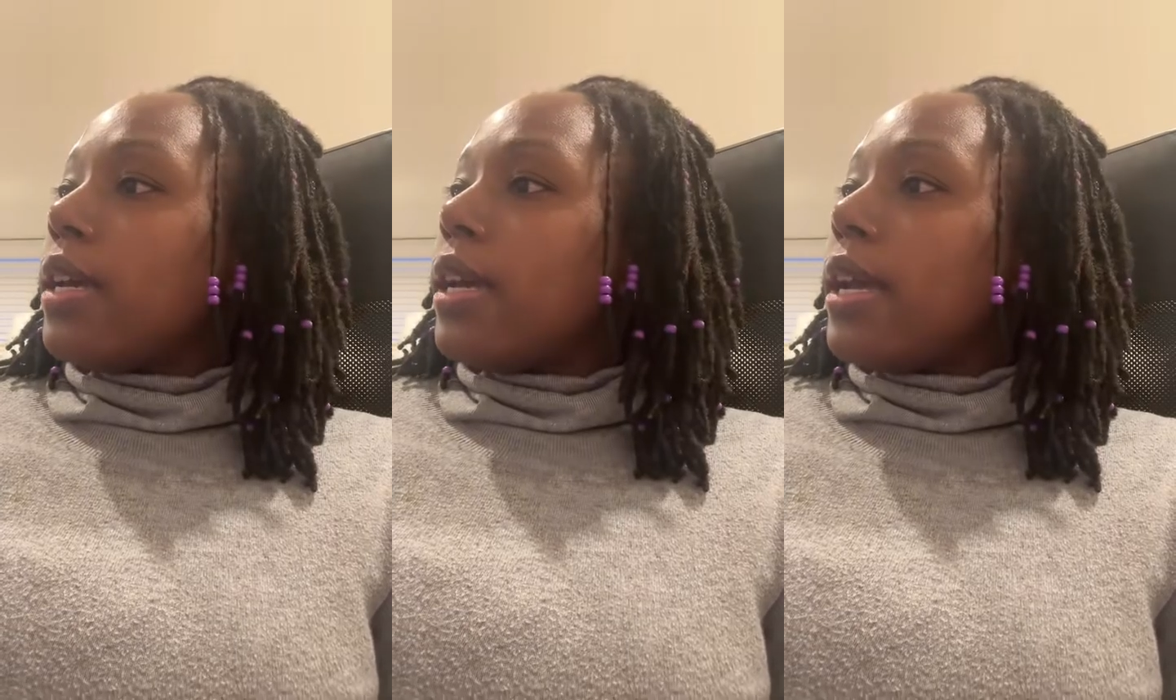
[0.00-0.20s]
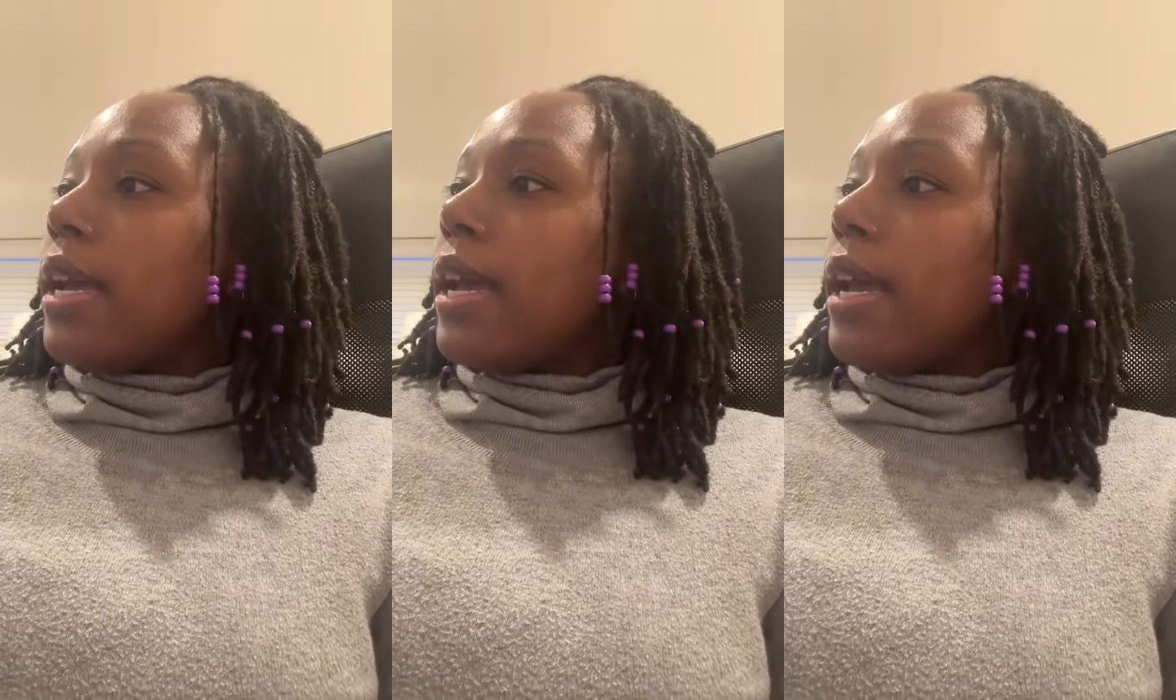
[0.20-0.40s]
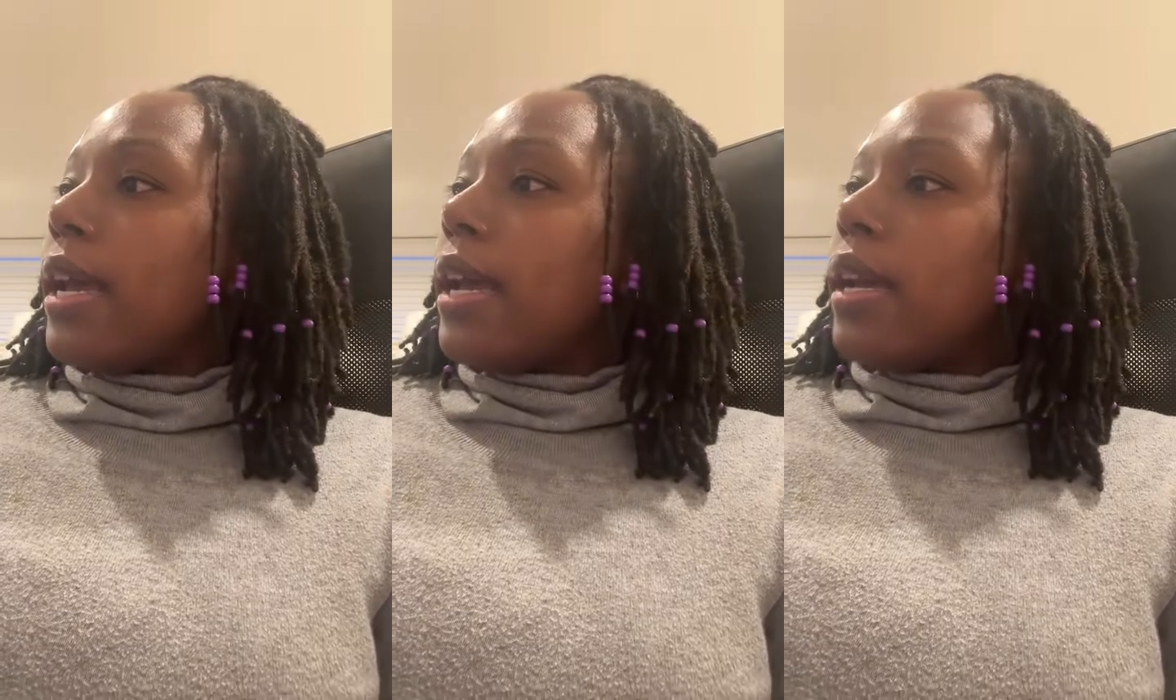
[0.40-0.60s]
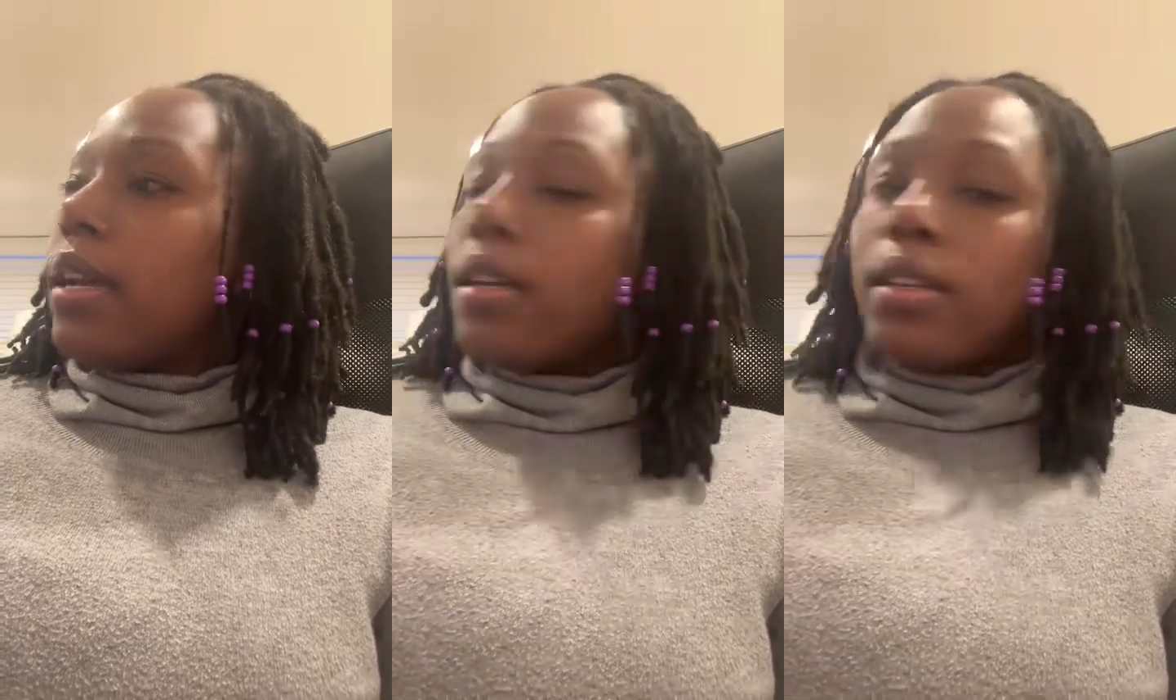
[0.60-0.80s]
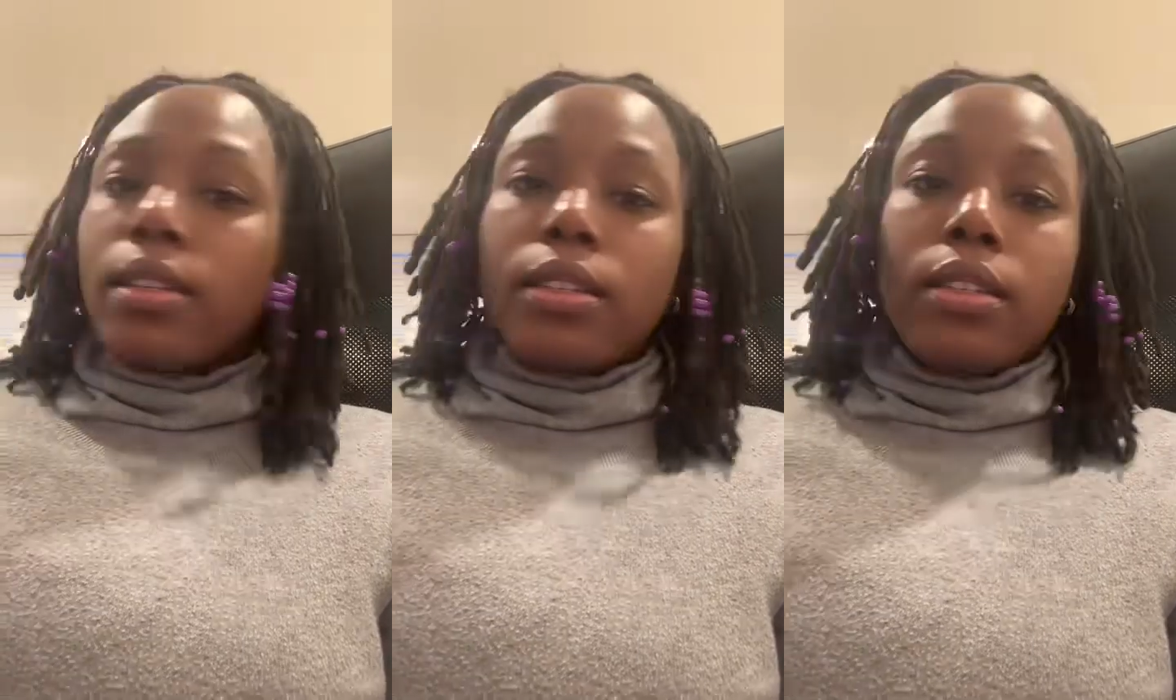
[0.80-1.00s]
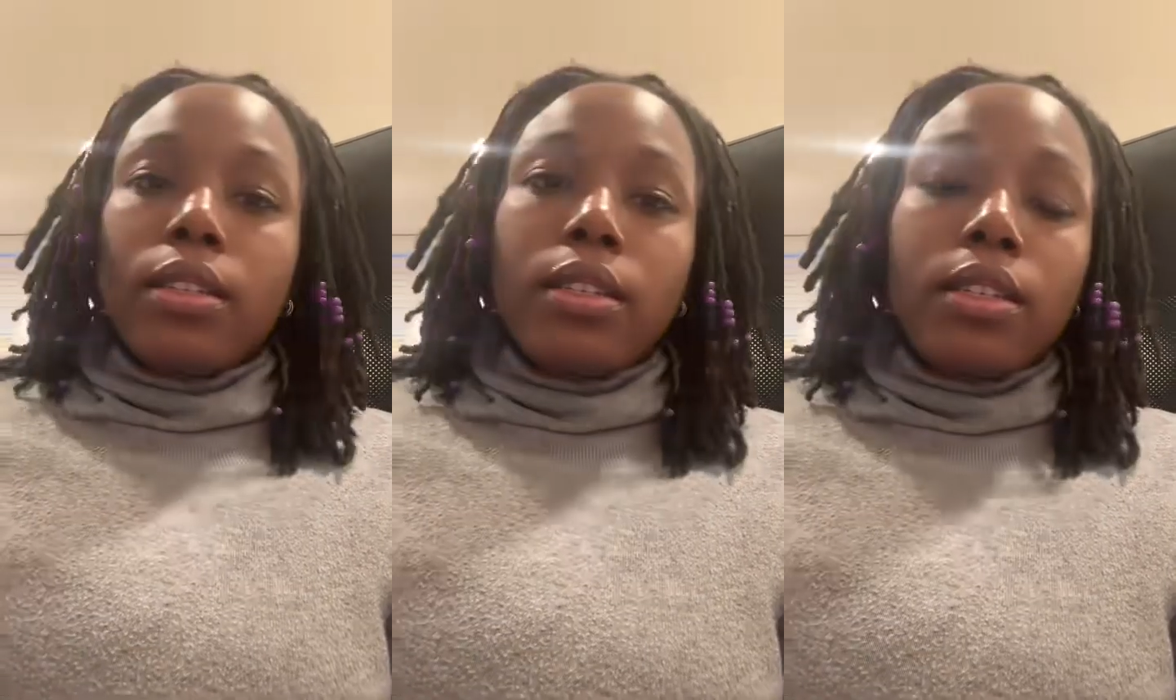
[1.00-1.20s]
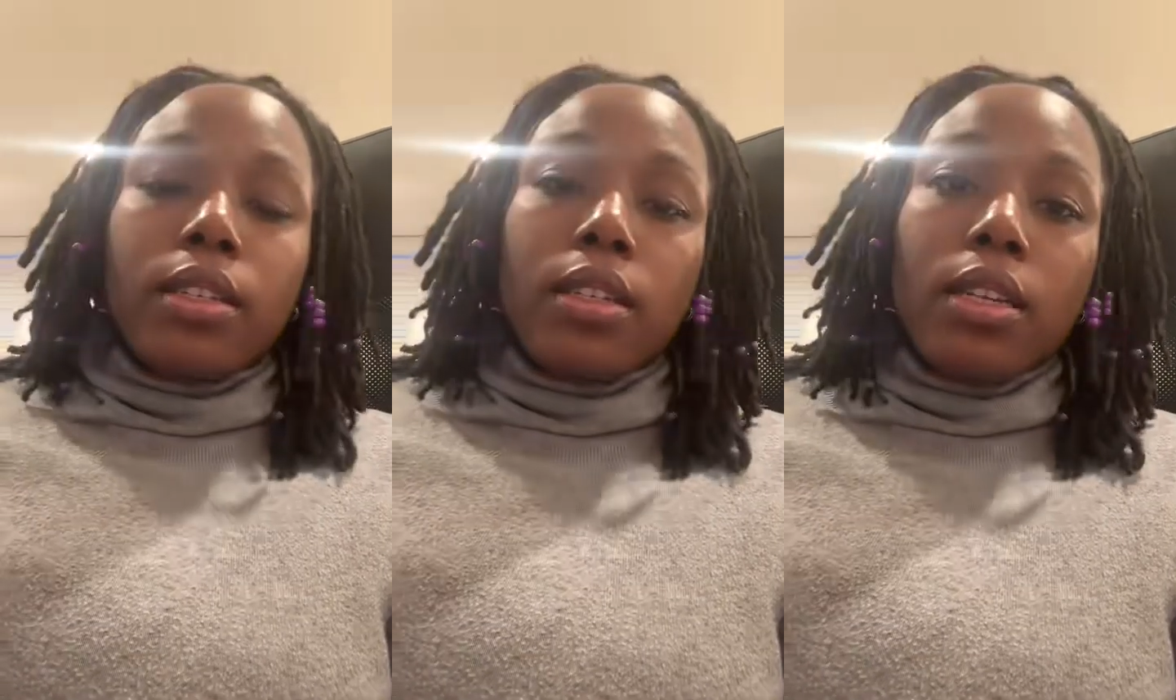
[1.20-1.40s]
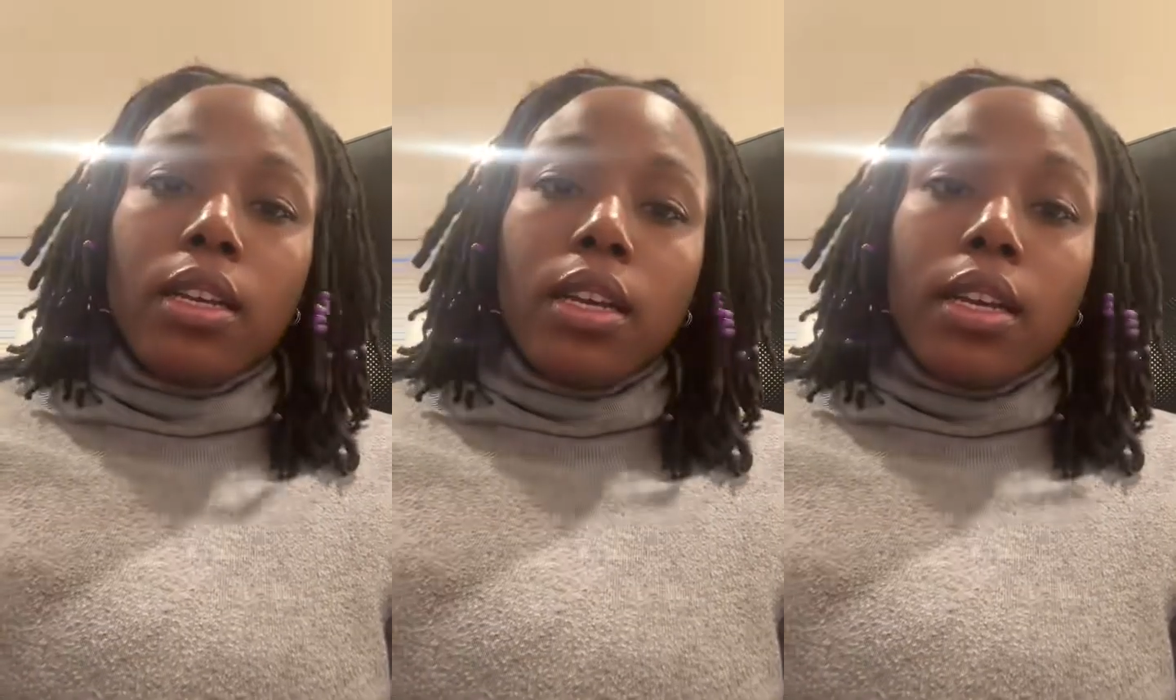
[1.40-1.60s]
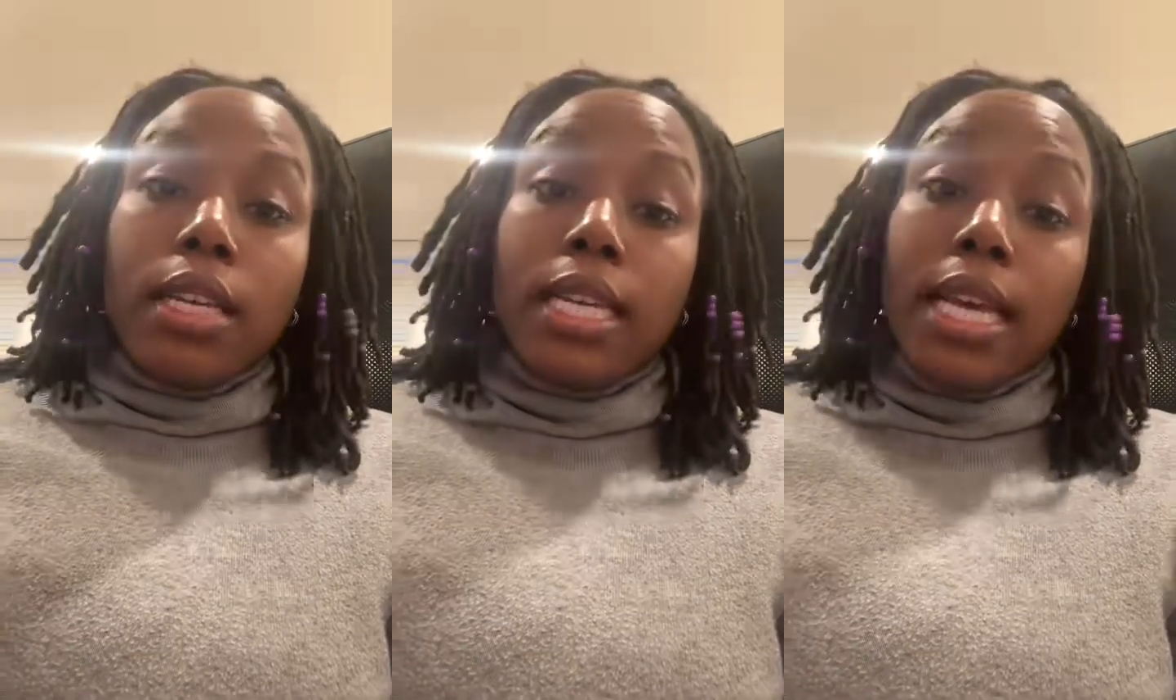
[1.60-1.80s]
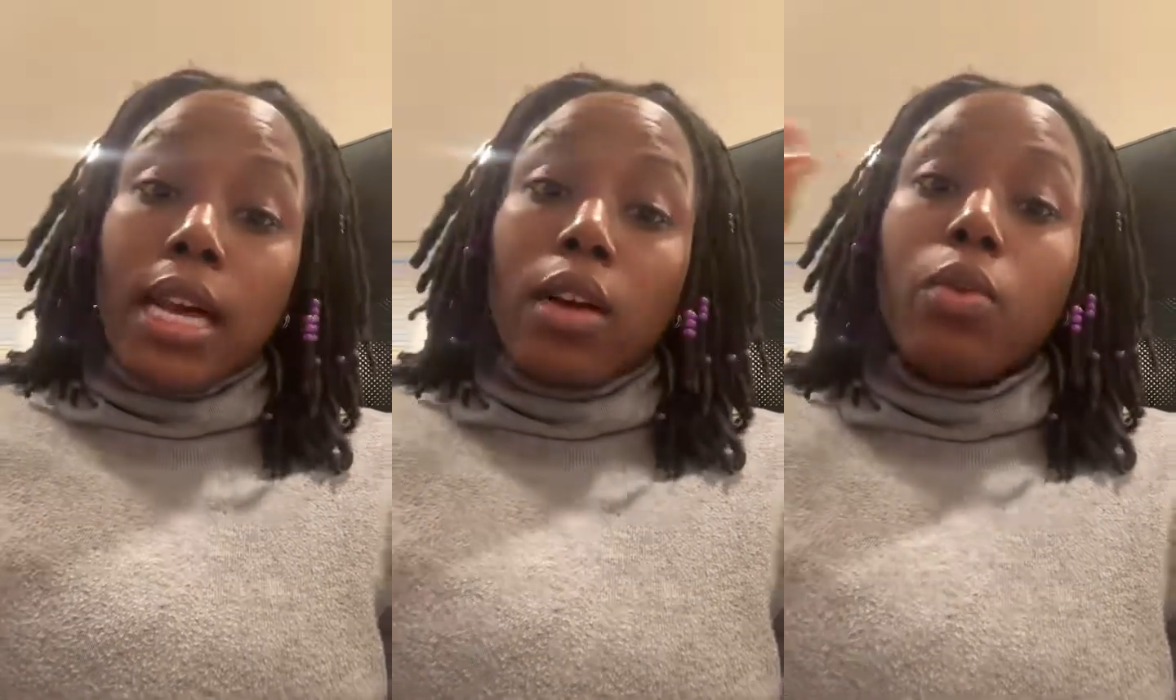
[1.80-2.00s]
And yeah,